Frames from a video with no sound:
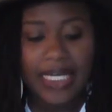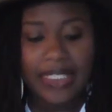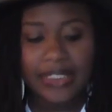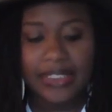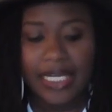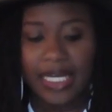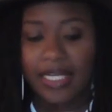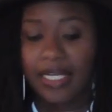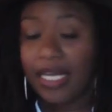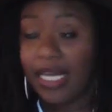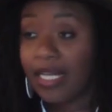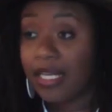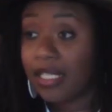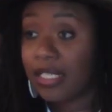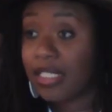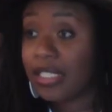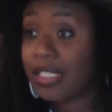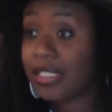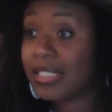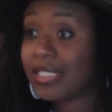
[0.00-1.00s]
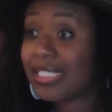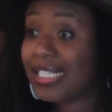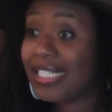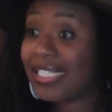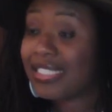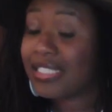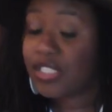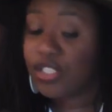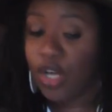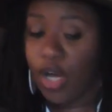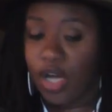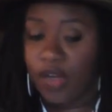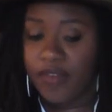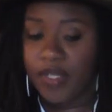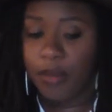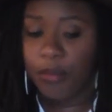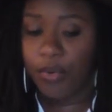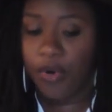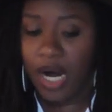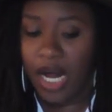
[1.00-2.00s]
data analytics is
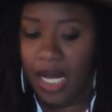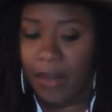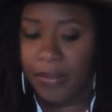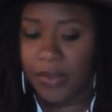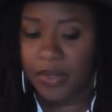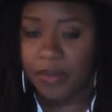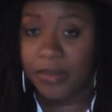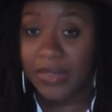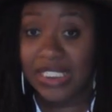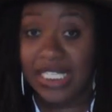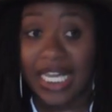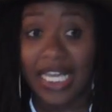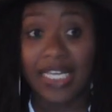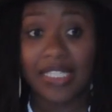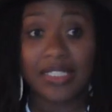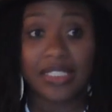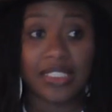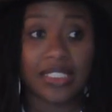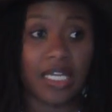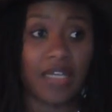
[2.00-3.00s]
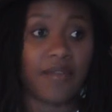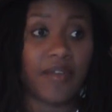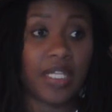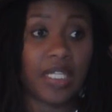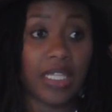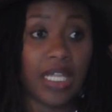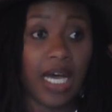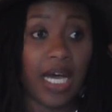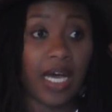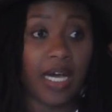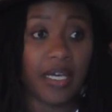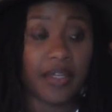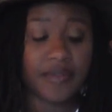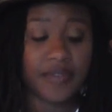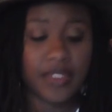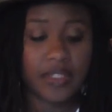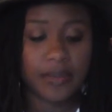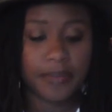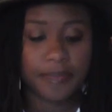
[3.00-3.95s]
solving problems and saving lives.